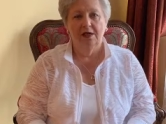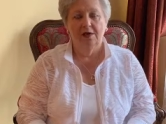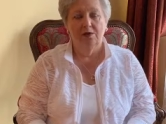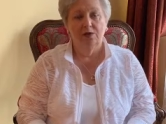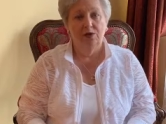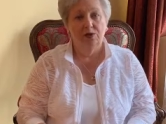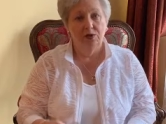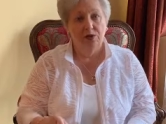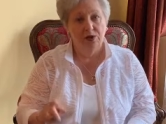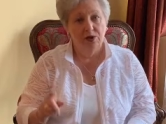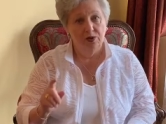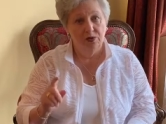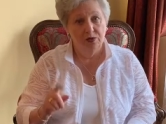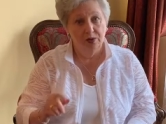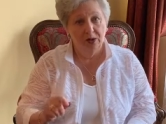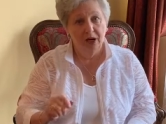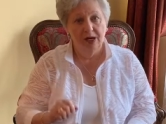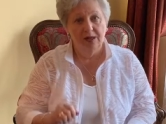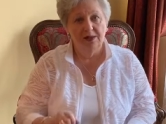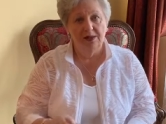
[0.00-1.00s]
which was
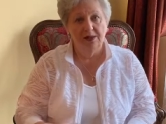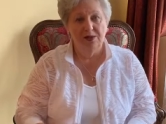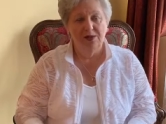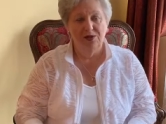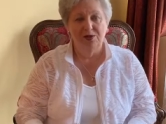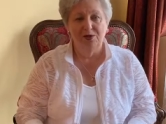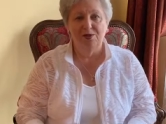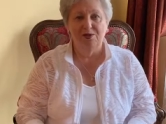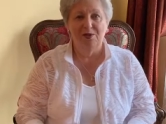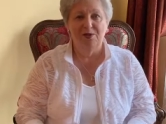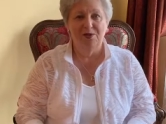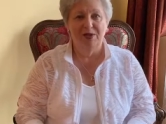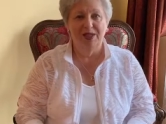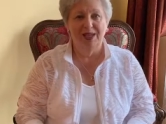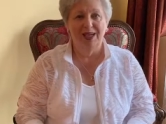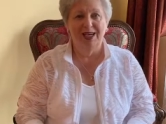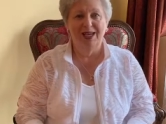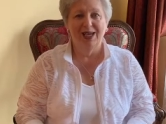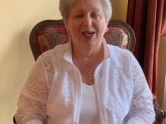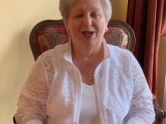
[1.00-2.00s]
surprising to me when
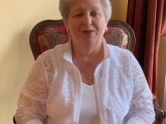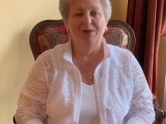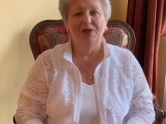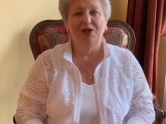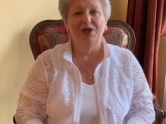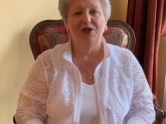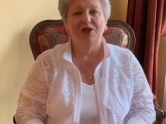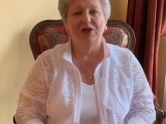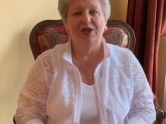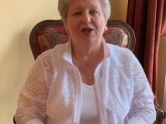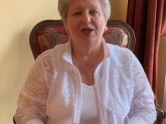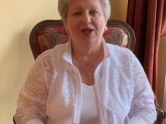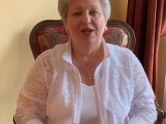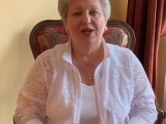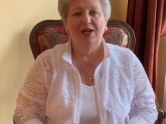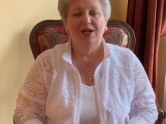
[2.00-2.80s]
I came here,